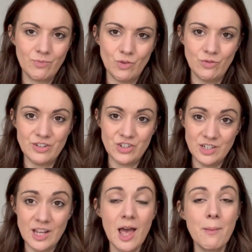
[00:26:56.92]

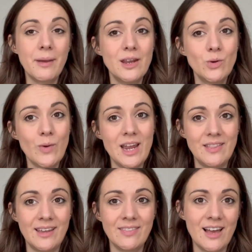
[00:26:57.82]
rigid, but in a way
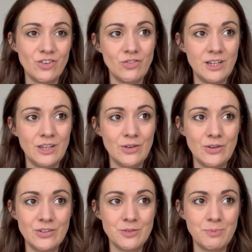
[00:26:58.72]
like that's really
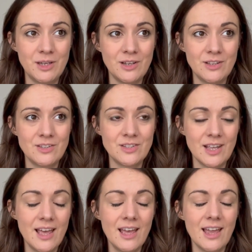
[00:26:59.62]
good because
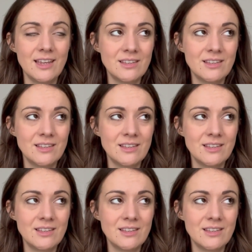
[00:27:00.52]
it